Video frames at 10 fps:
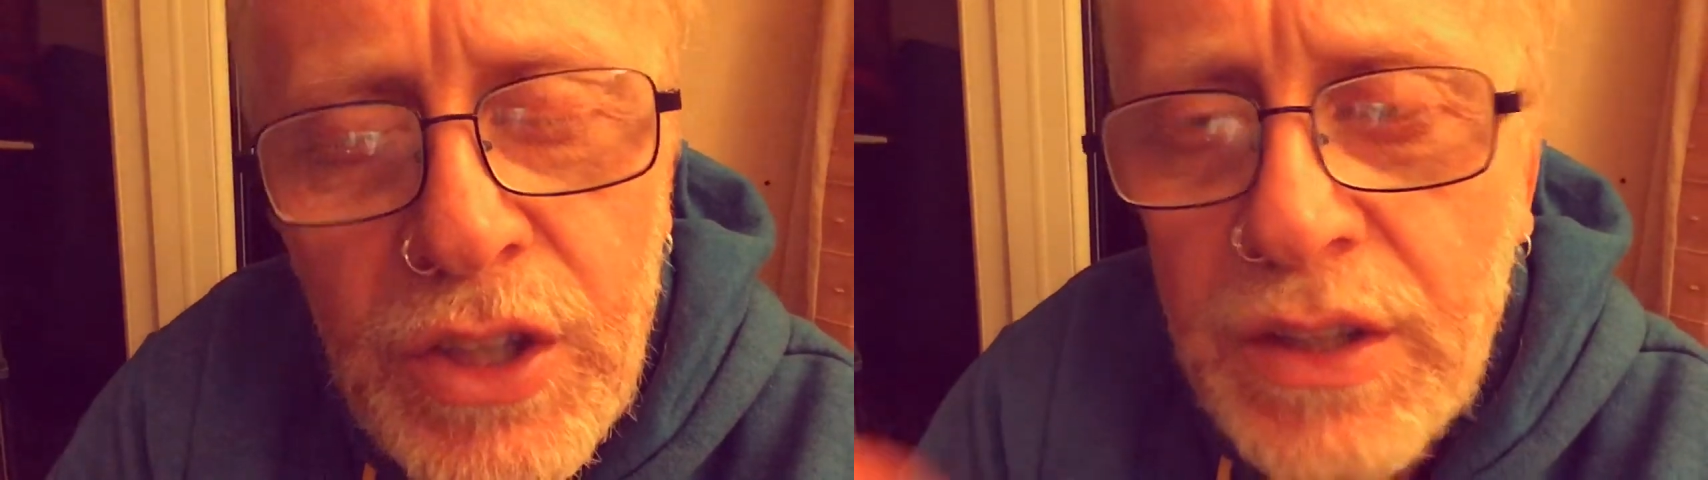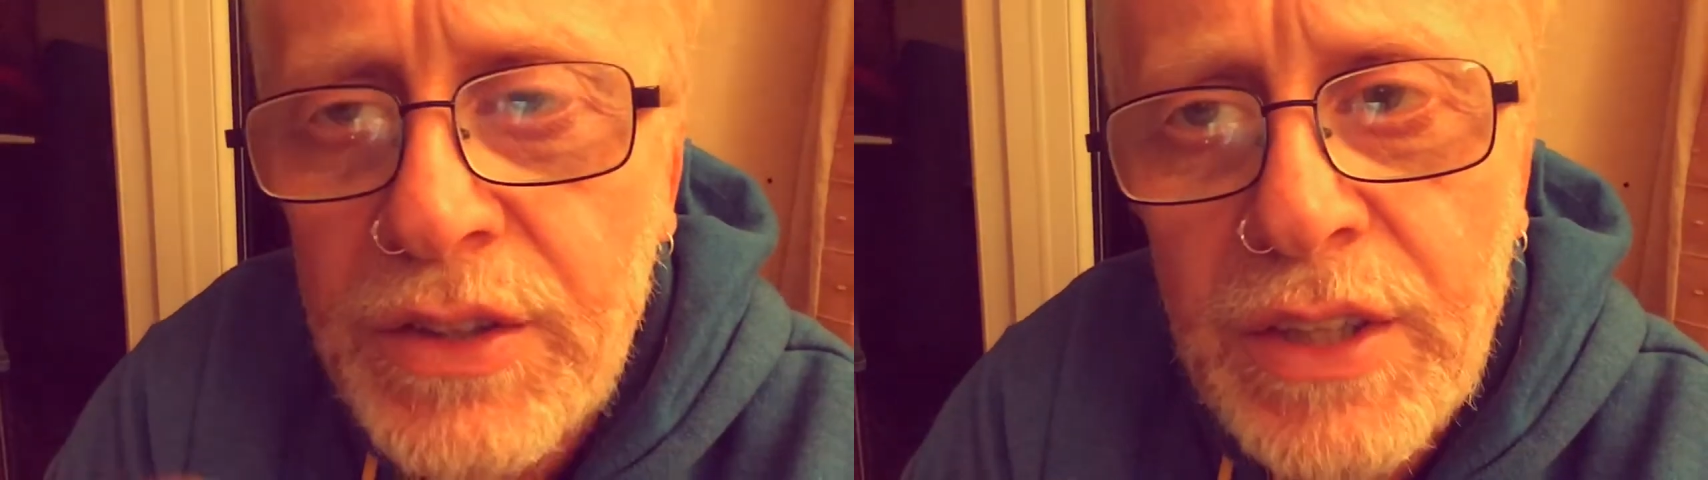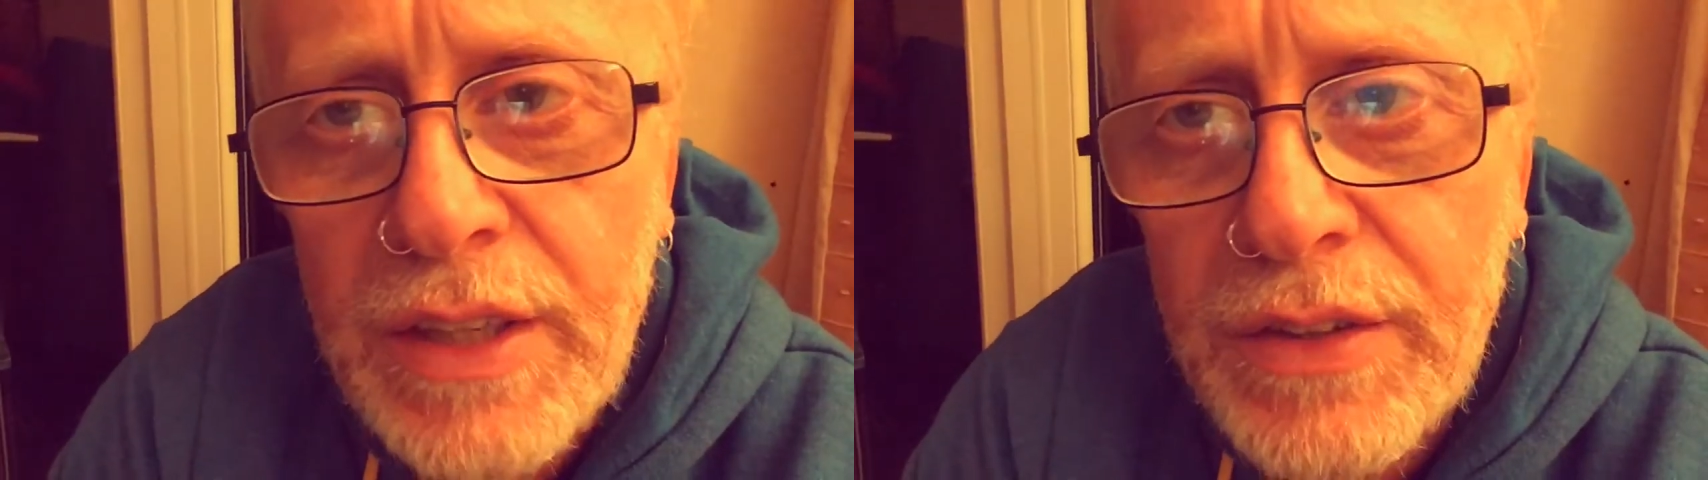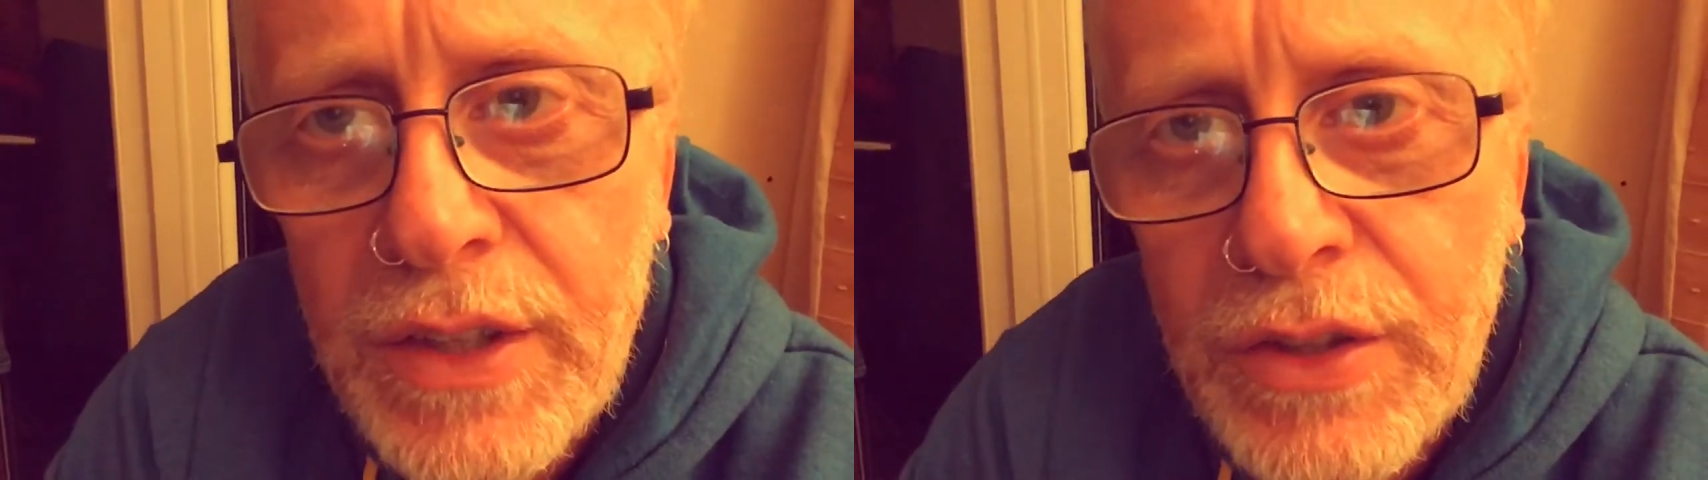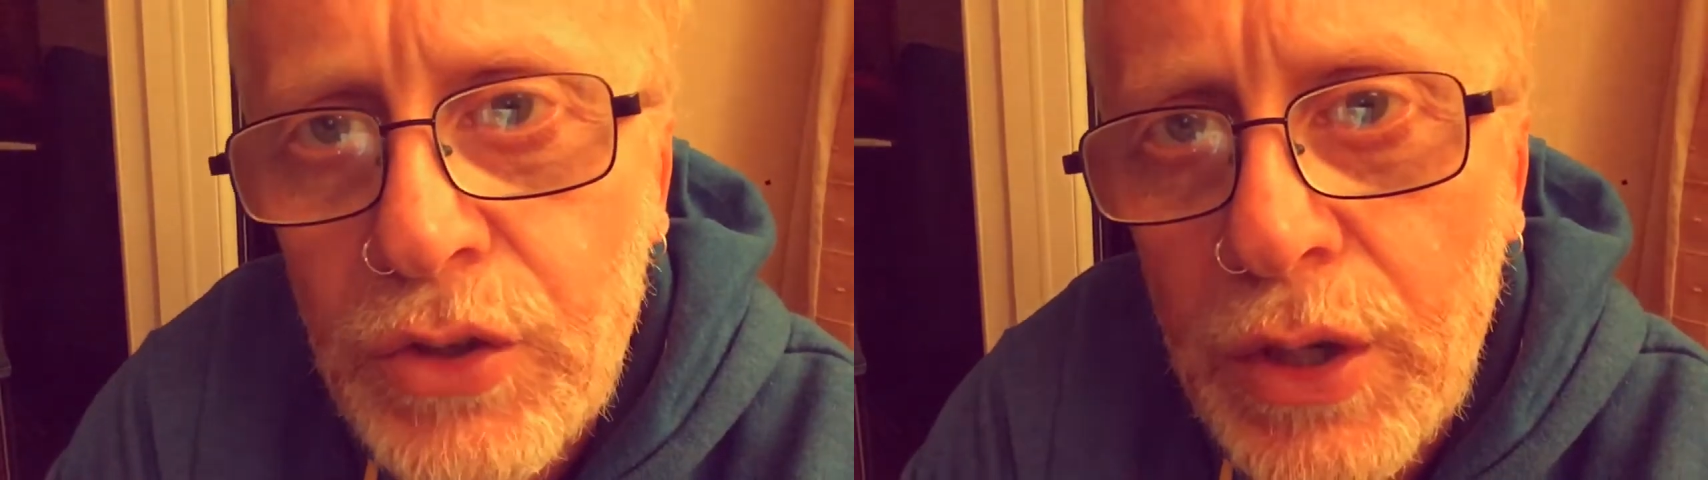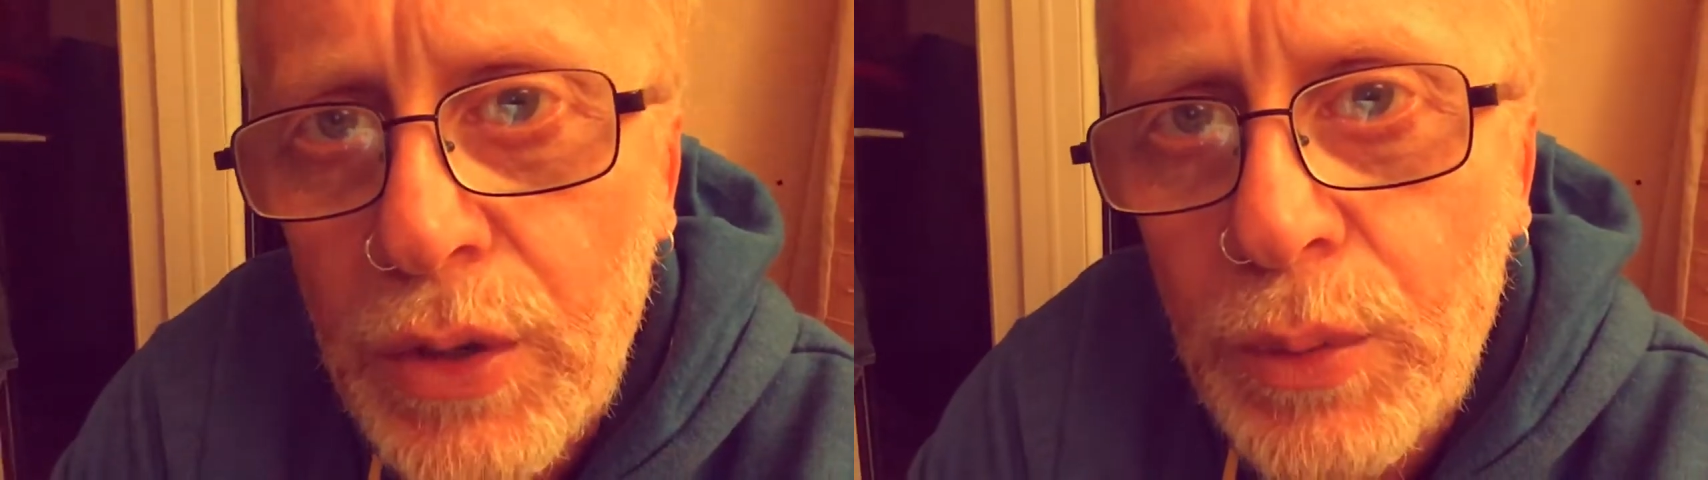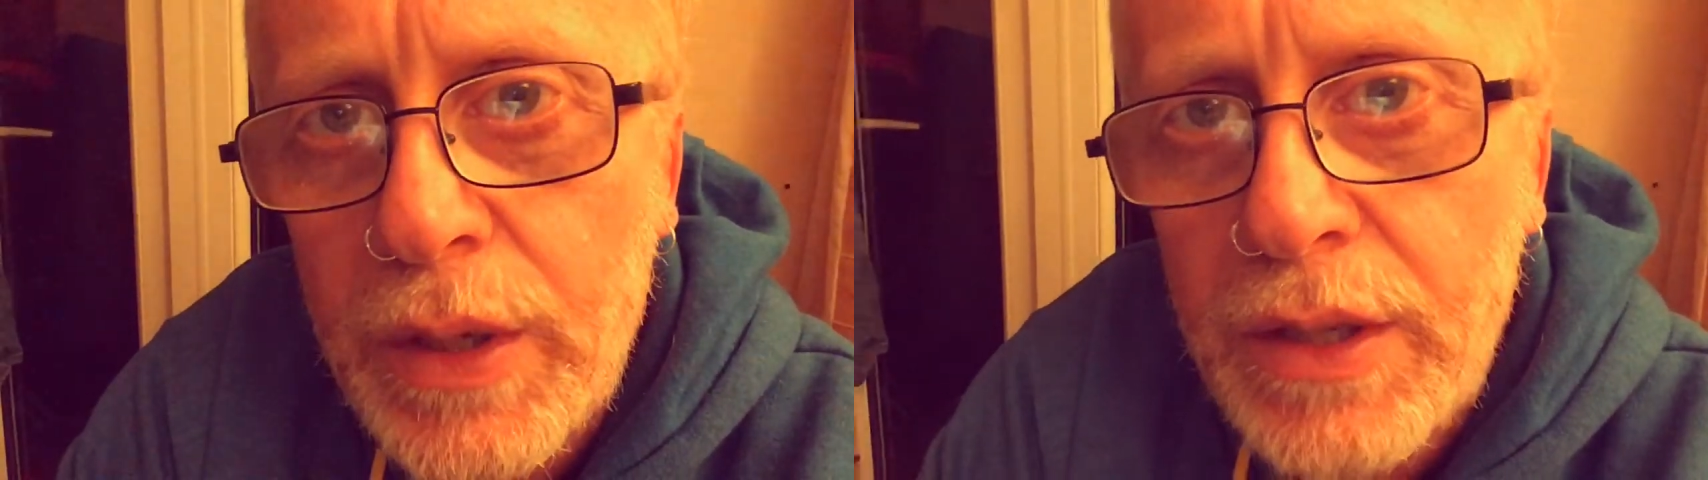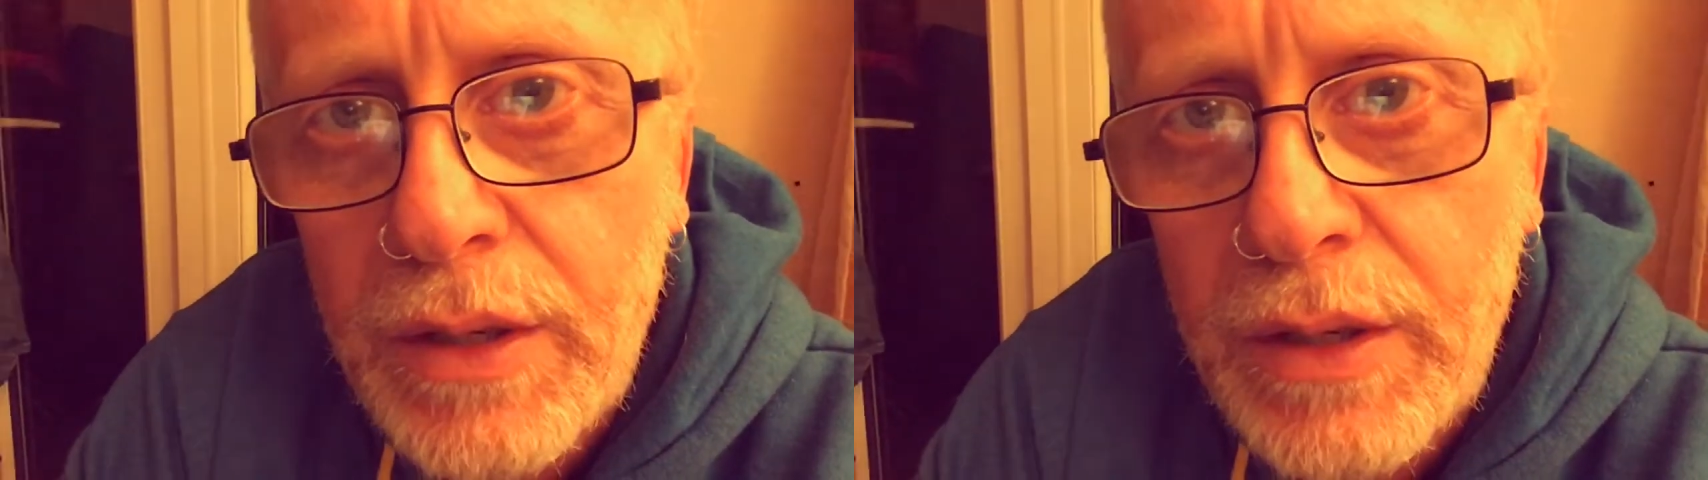could sense it straight away.